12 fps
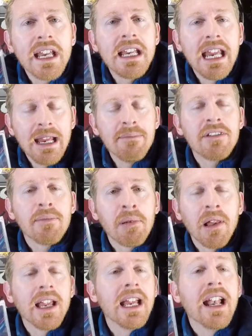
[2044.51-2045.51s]
game to
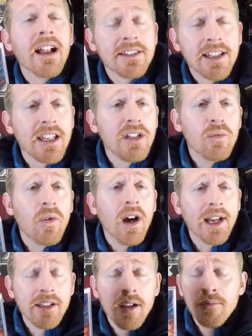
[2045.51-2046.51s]
play, and I'll tell you
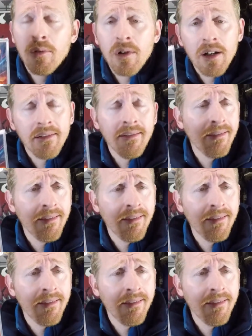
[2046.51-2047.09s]
why. Number 1,